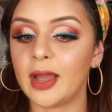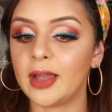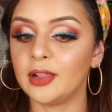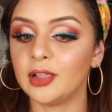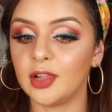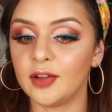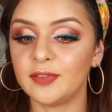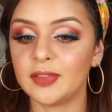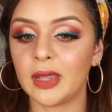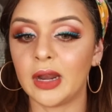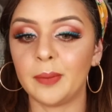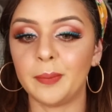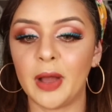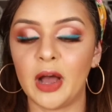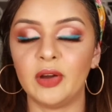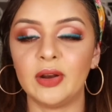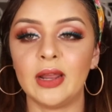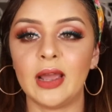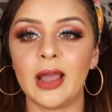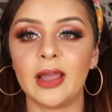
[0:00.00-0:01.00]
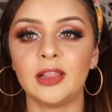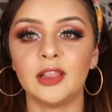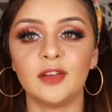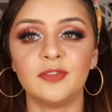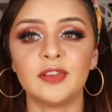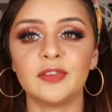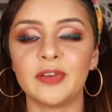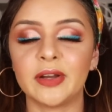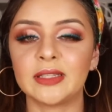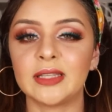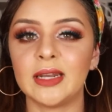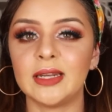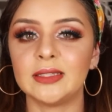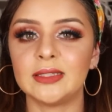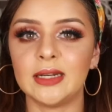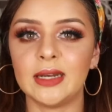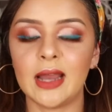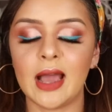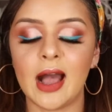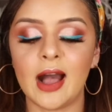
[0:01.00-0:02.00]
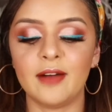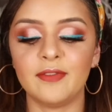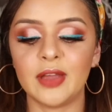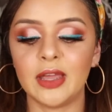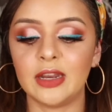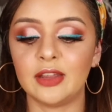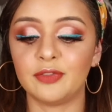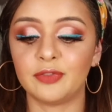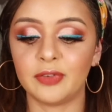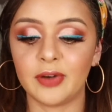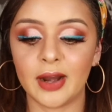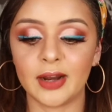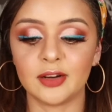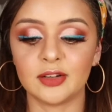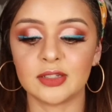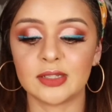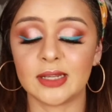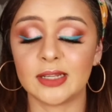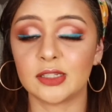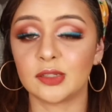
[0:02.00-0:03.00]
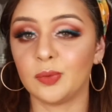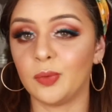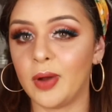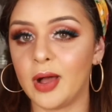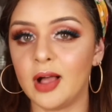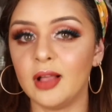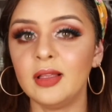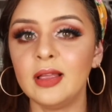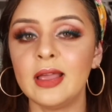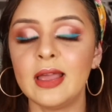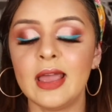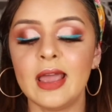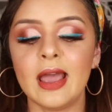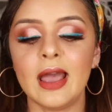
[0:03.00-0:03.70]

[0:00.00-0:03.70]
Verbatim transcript: I love that about it. I love the fact that it didn't have any fragrance as well.